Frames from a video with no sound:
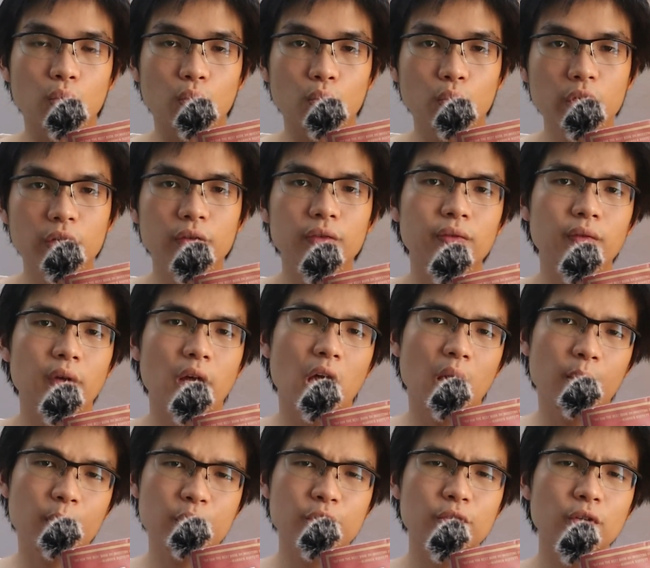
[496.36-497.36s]
With
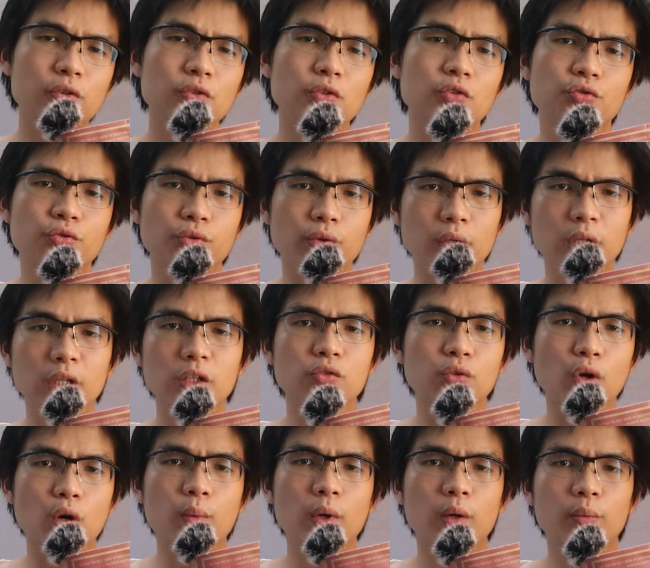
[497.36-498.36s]
Amazon's trailing
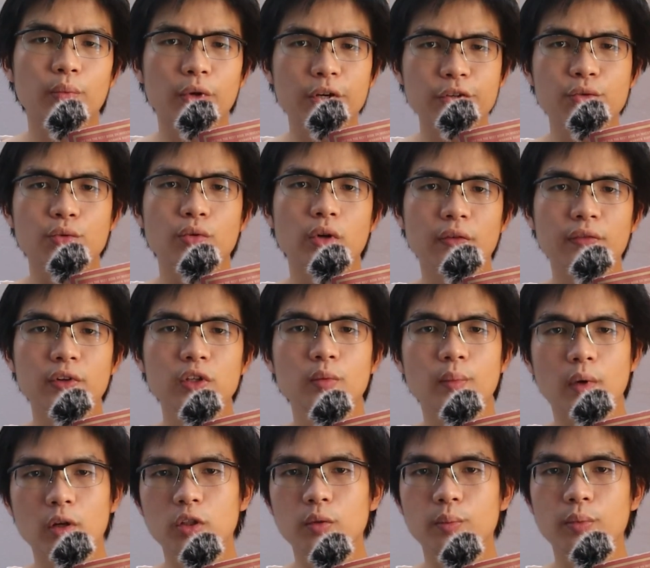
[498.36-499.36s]
12-month price to revenue
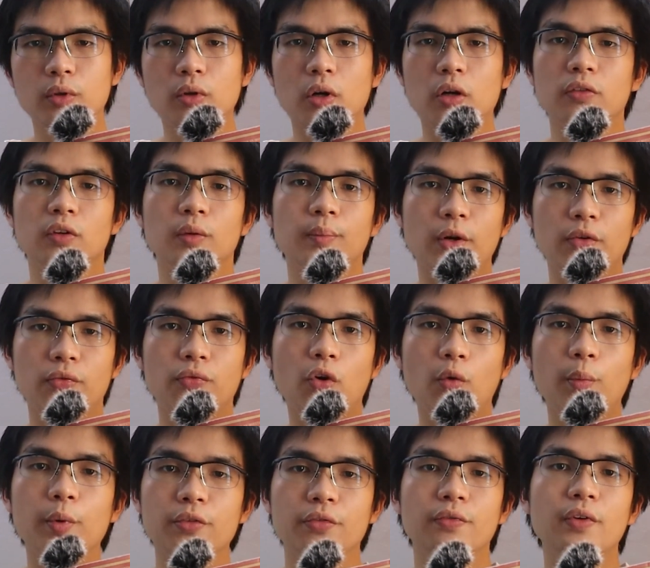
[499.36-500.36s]
multiple of about
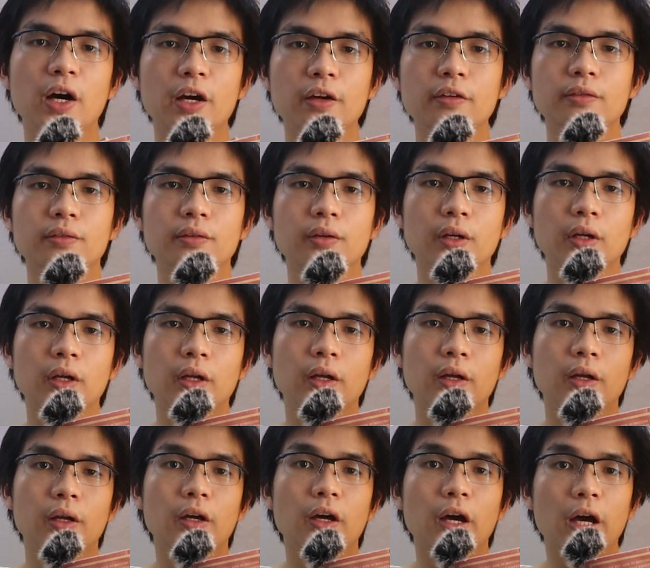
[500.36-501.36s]
4.5,
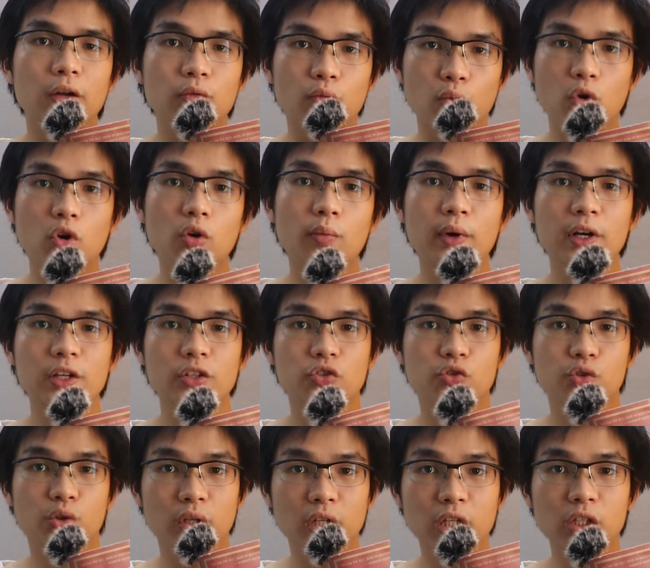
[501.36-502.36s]
and Walmart's
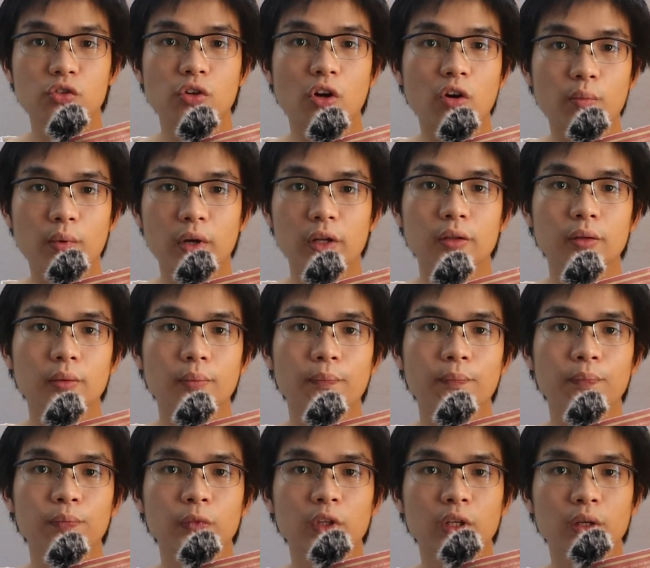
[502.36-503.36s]
trailing 12-month
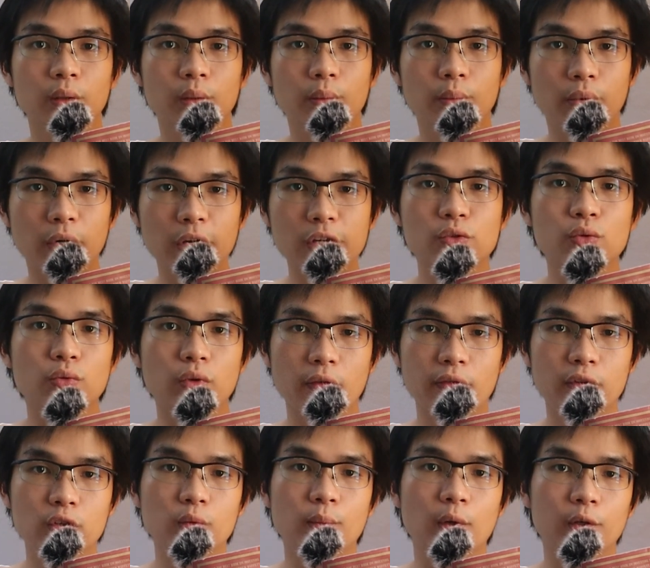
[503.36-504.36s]
price to
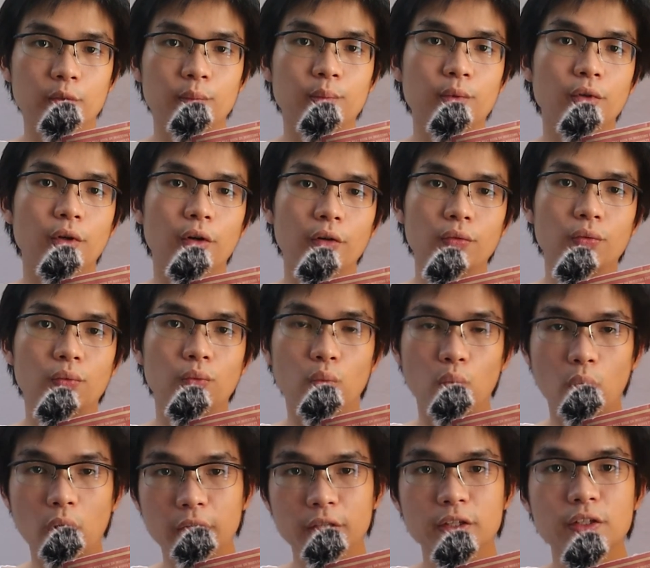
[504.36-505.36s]
revenue multiple of
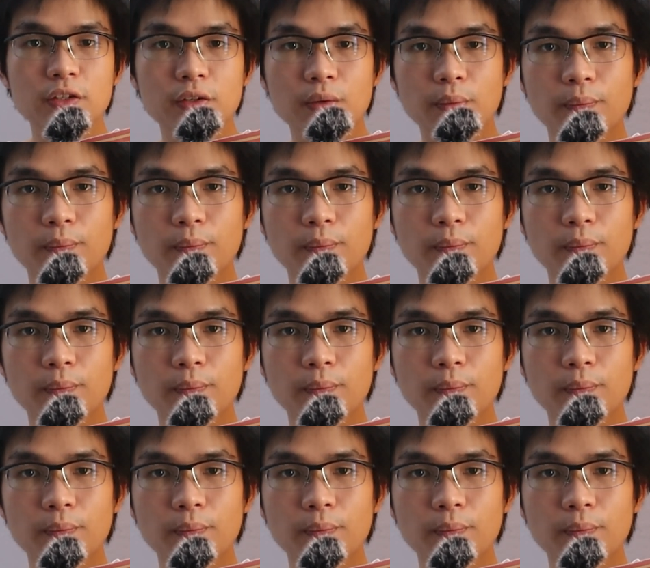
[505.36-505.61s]
1,